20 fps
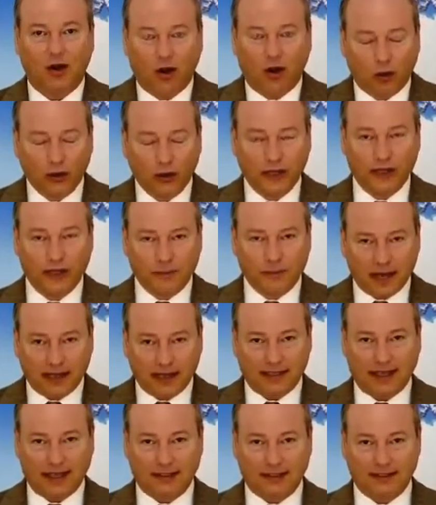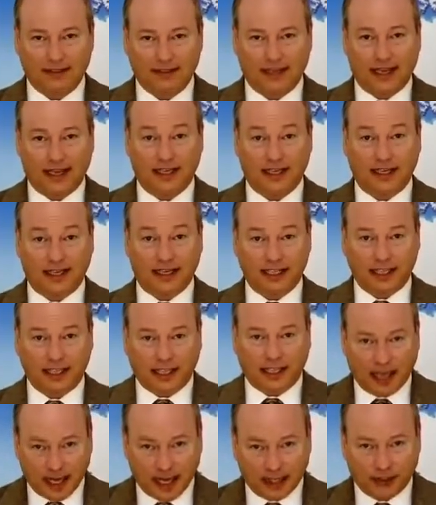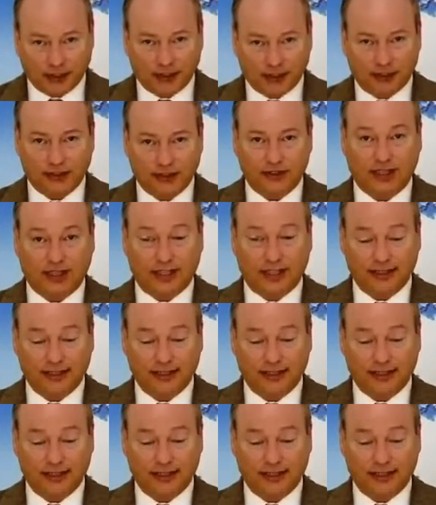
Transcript: Only the meditative state engages